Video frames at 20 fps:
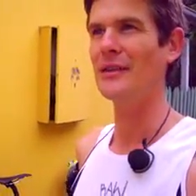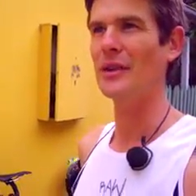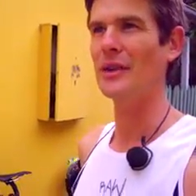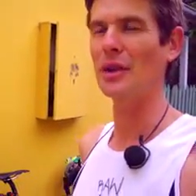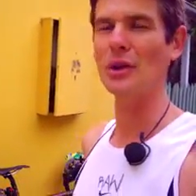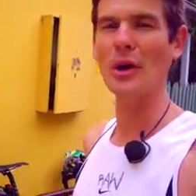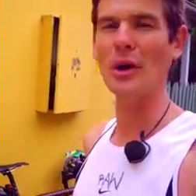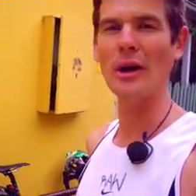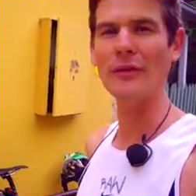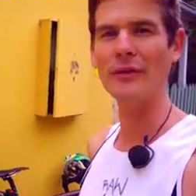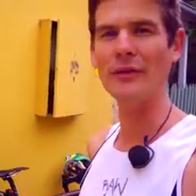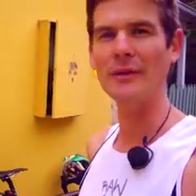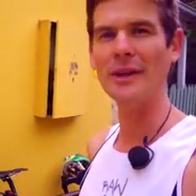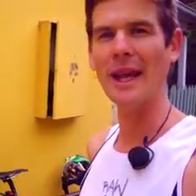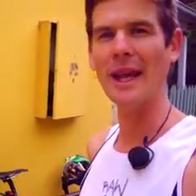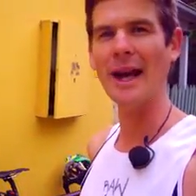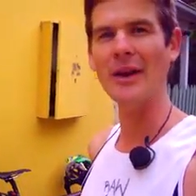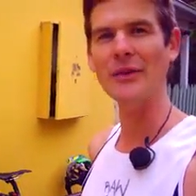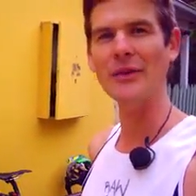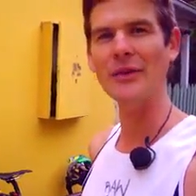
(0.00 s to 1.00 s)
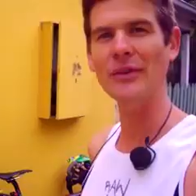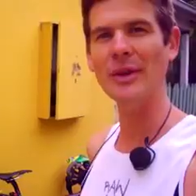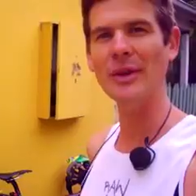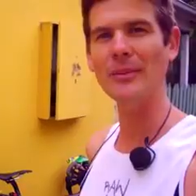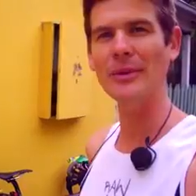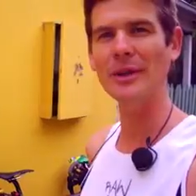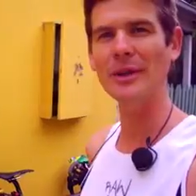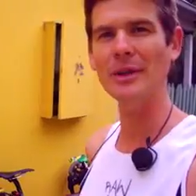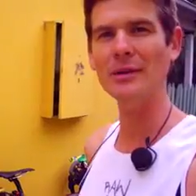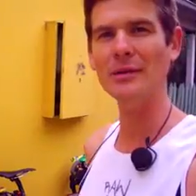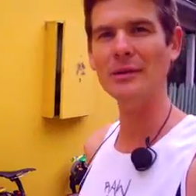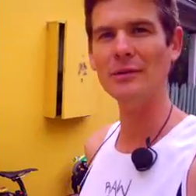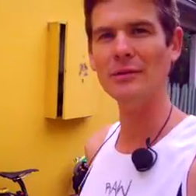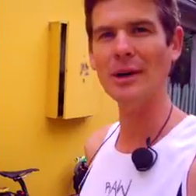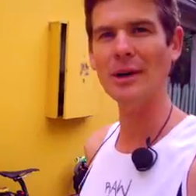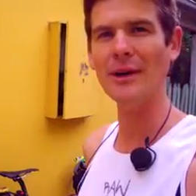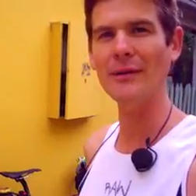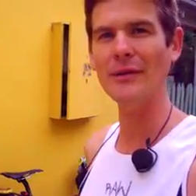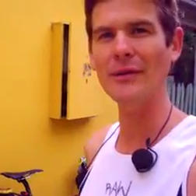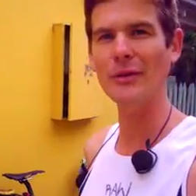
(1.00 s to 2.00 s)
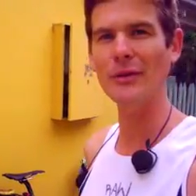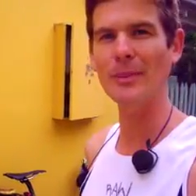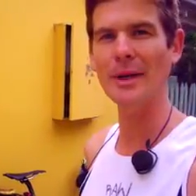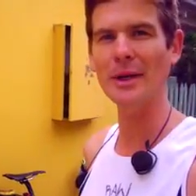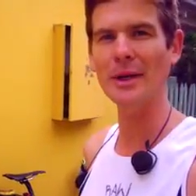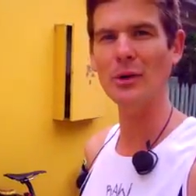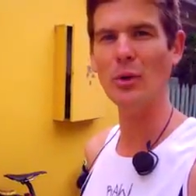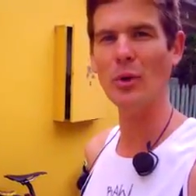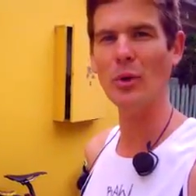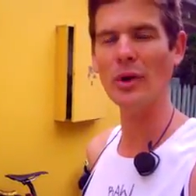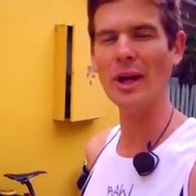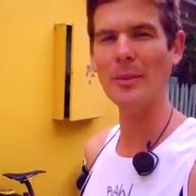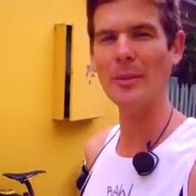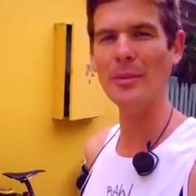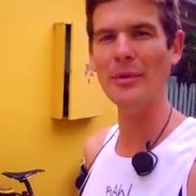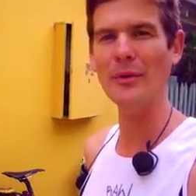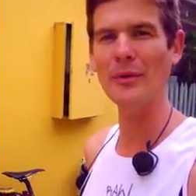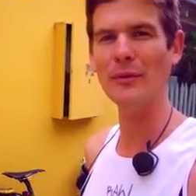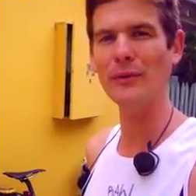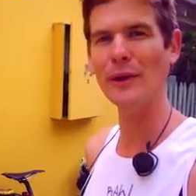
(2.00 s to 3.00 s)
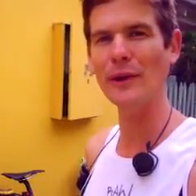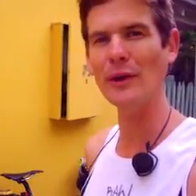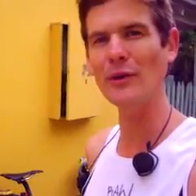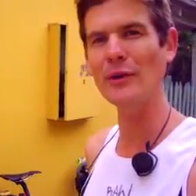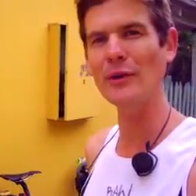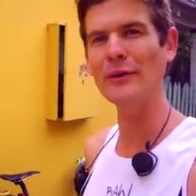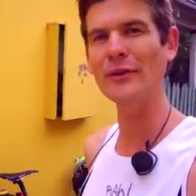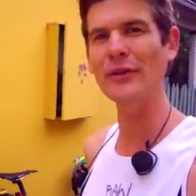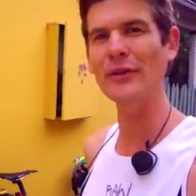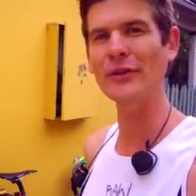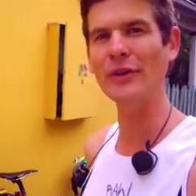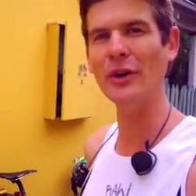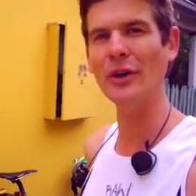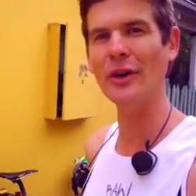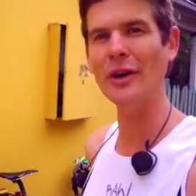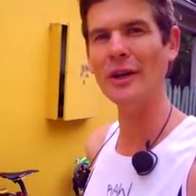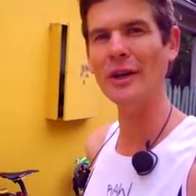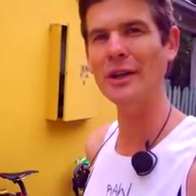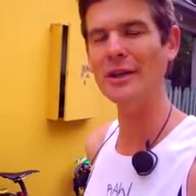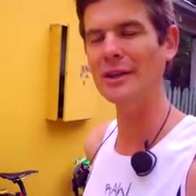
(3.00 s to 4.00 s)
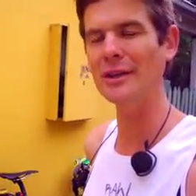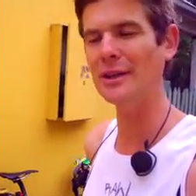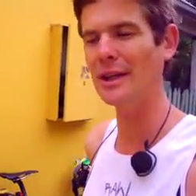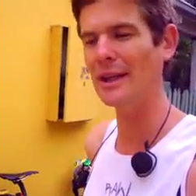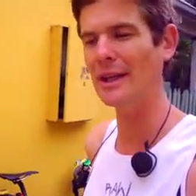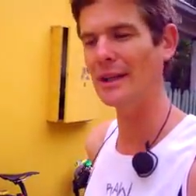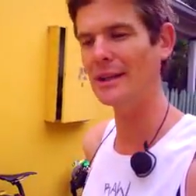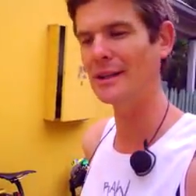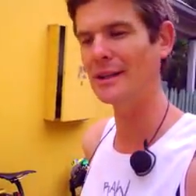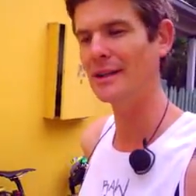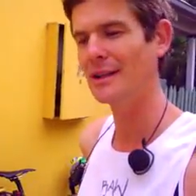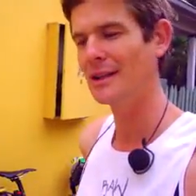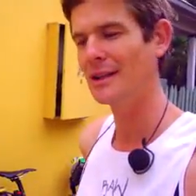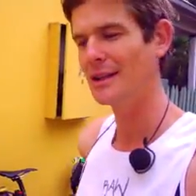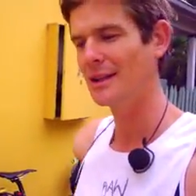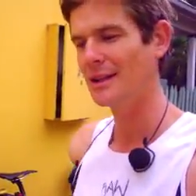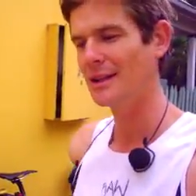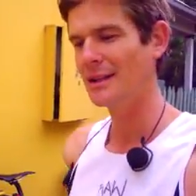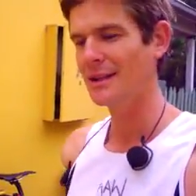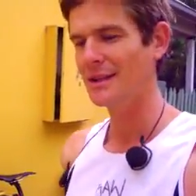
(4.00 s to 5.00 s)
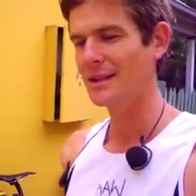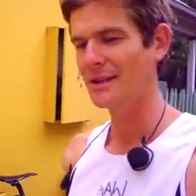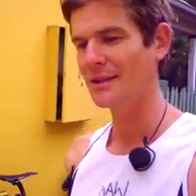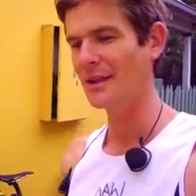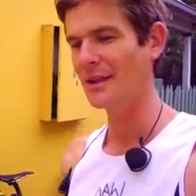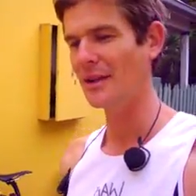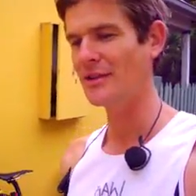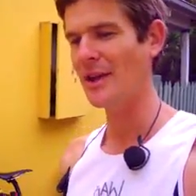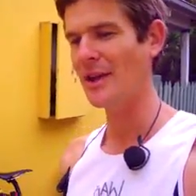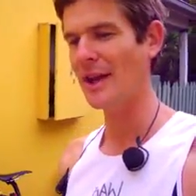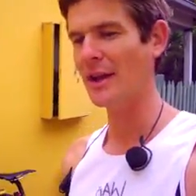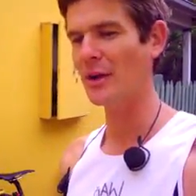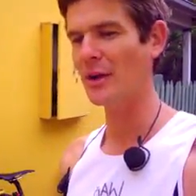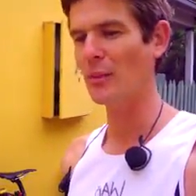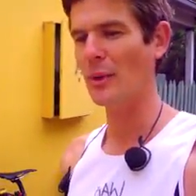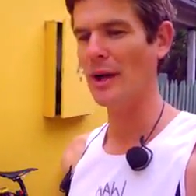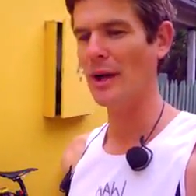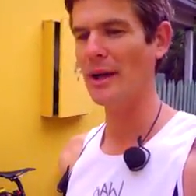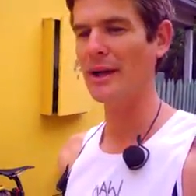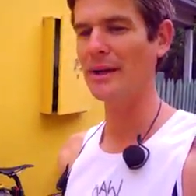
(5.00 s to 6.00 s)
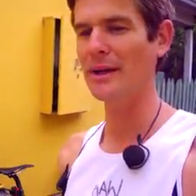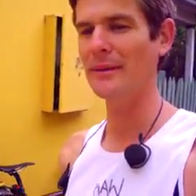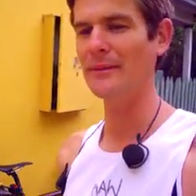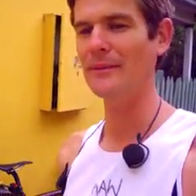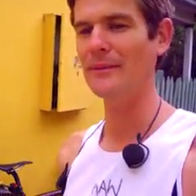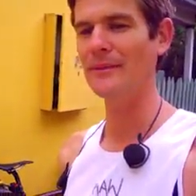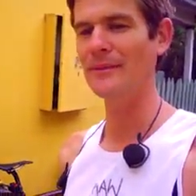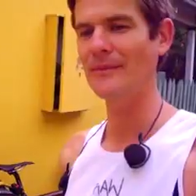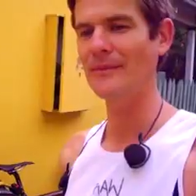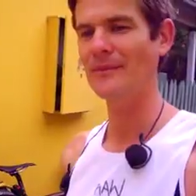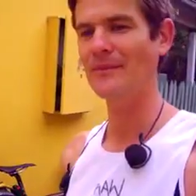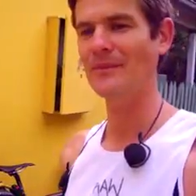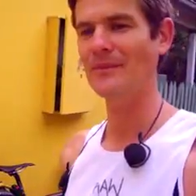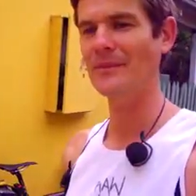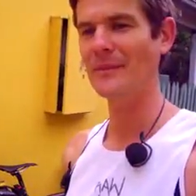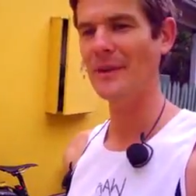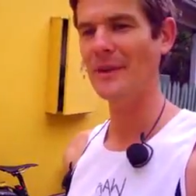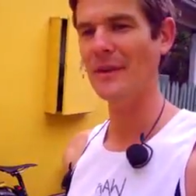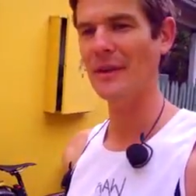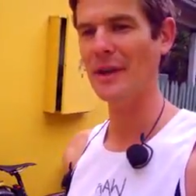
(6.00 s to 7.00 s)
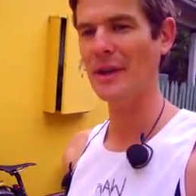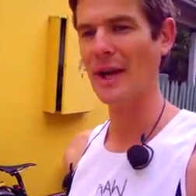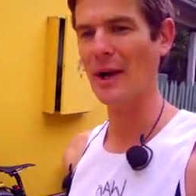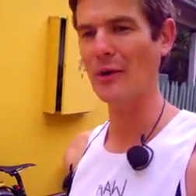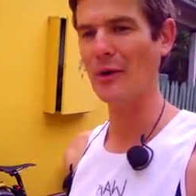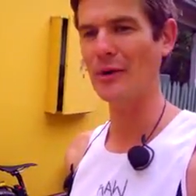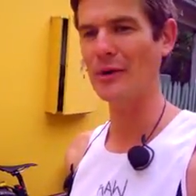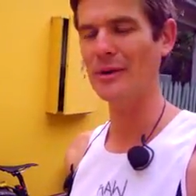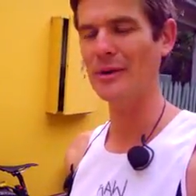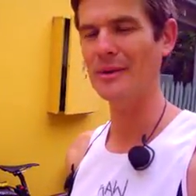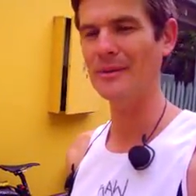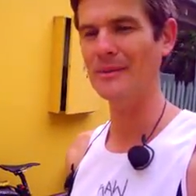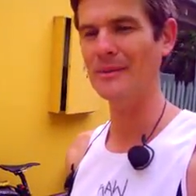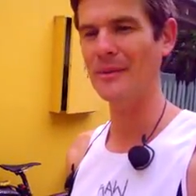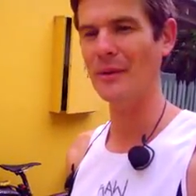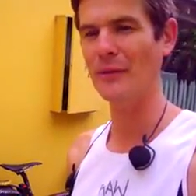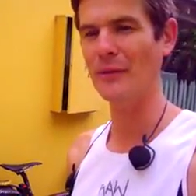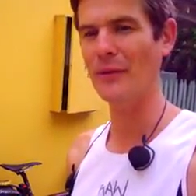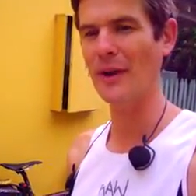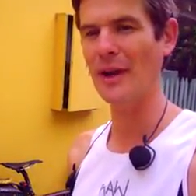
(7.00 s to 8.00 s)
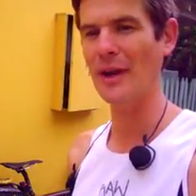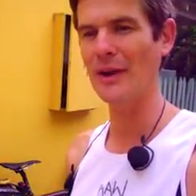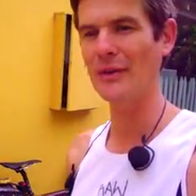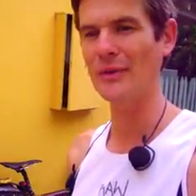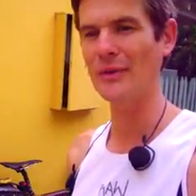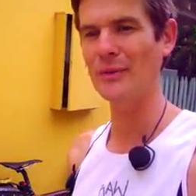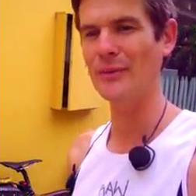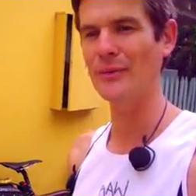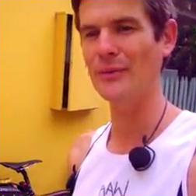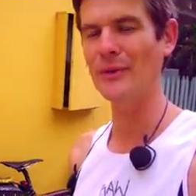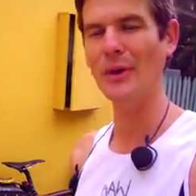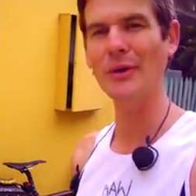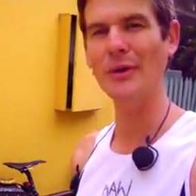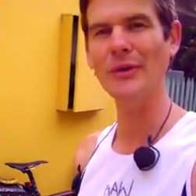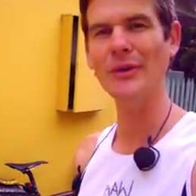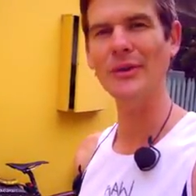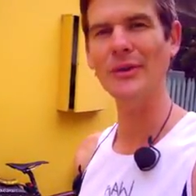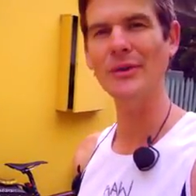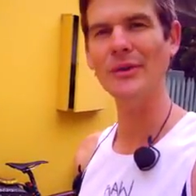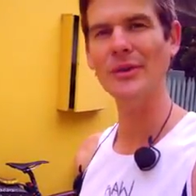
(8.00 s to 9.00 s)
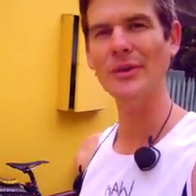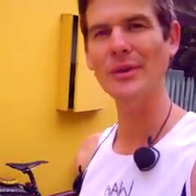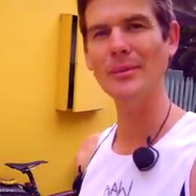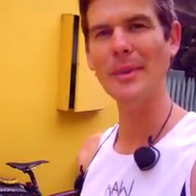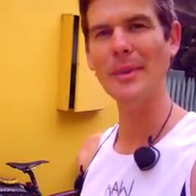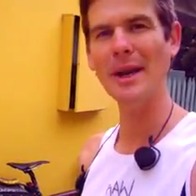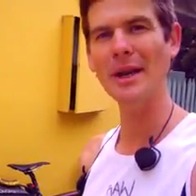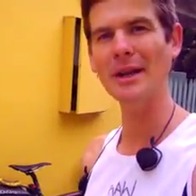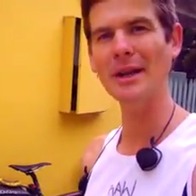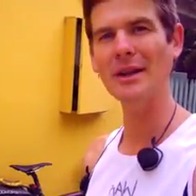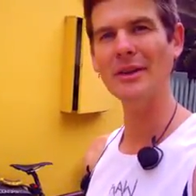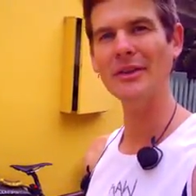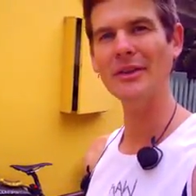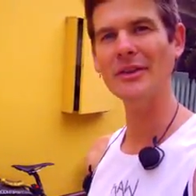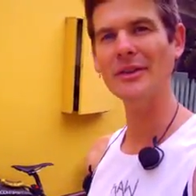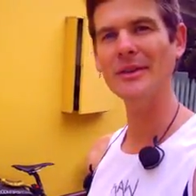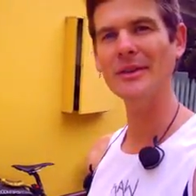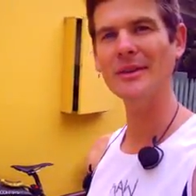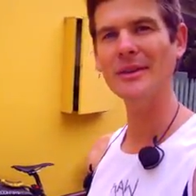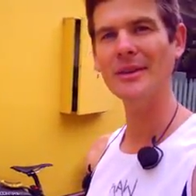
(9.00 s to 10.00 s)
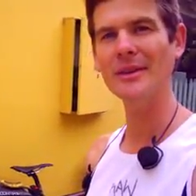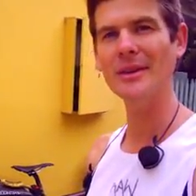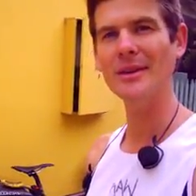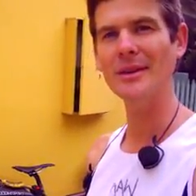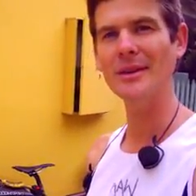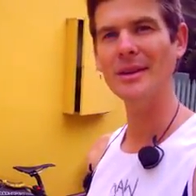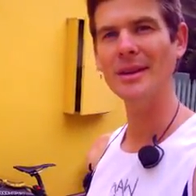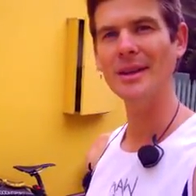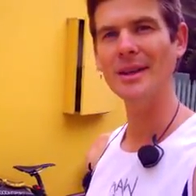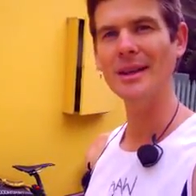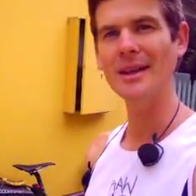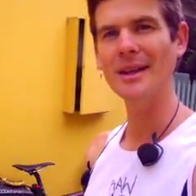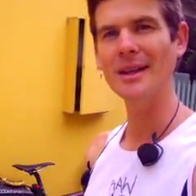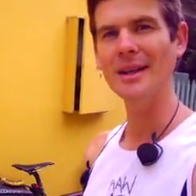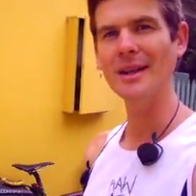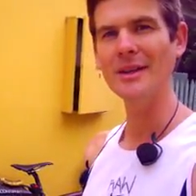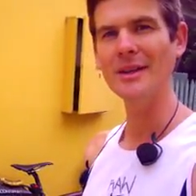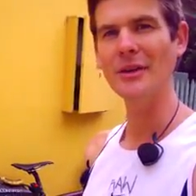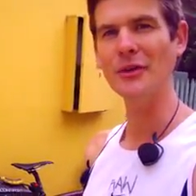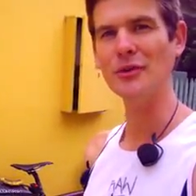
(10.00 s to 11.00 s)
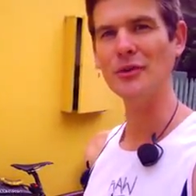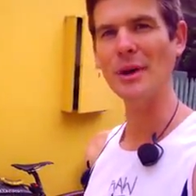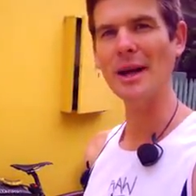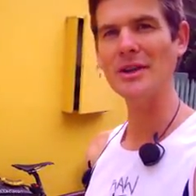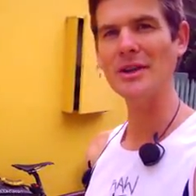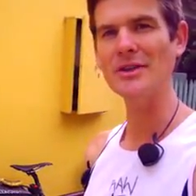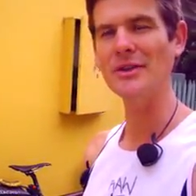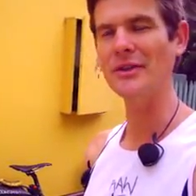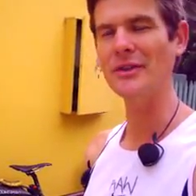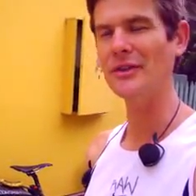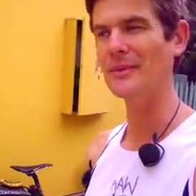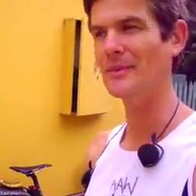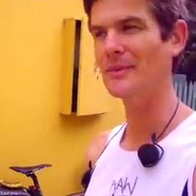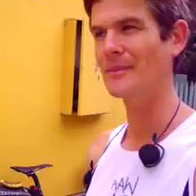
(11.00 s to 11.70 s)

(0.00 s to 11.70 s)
your life counts for something rather than just being caught up in the flurry of society and getting, you know, taken away in, in the current affairs of nonsense and meaningless distractions.